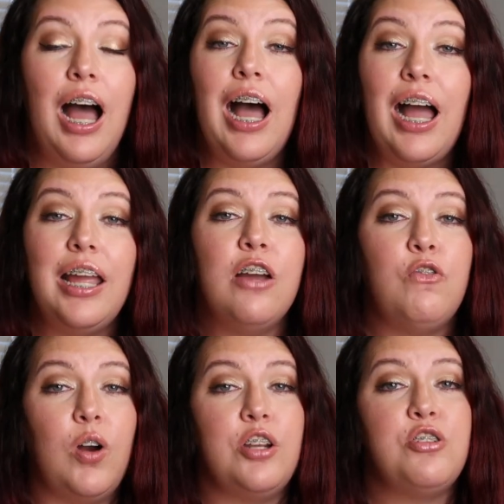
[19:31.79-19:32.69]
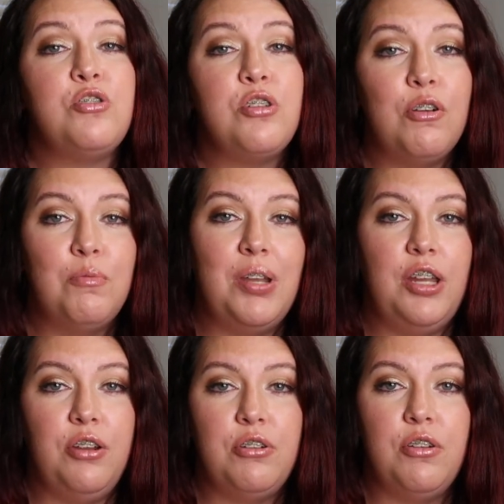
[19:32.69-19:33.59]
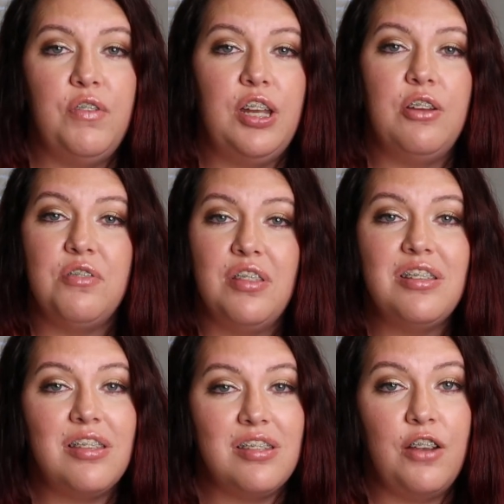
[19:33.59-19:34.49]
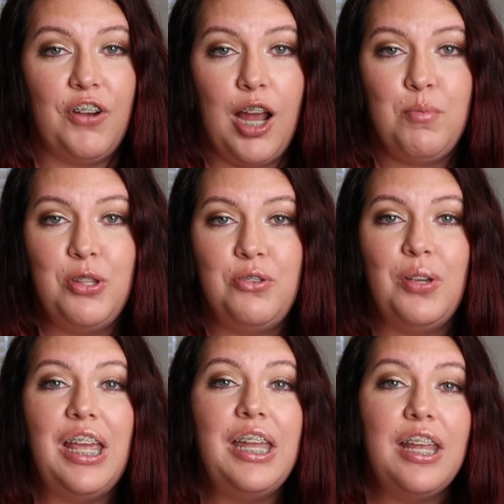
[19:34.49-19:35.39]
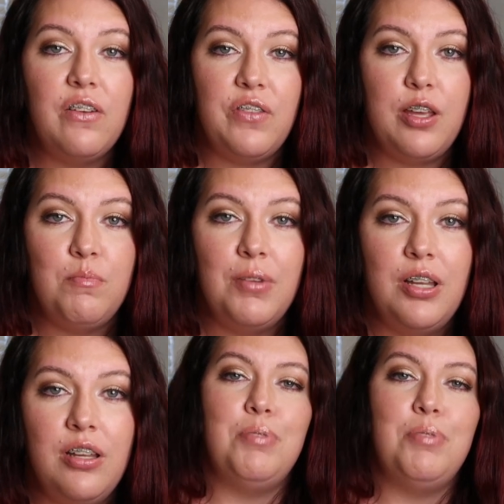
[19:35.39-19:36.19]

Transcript: I have watched so many YouTube videos and this has never happened to any of them.